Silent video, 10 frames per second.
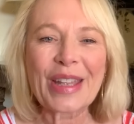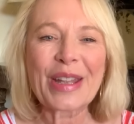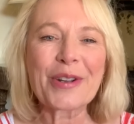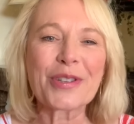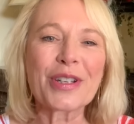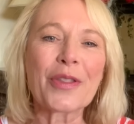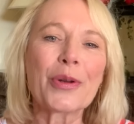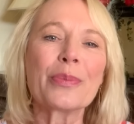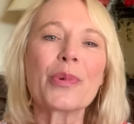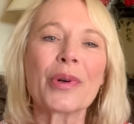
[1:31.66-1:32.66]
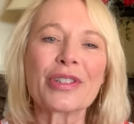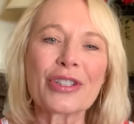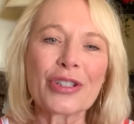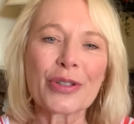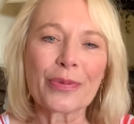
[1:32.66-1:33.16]
Here's another important
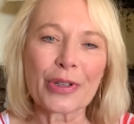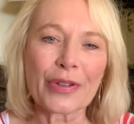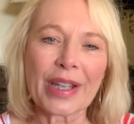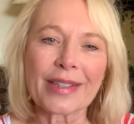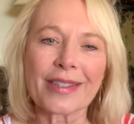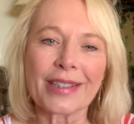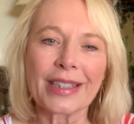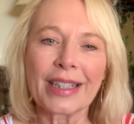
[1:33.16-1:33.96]
to-do for your list.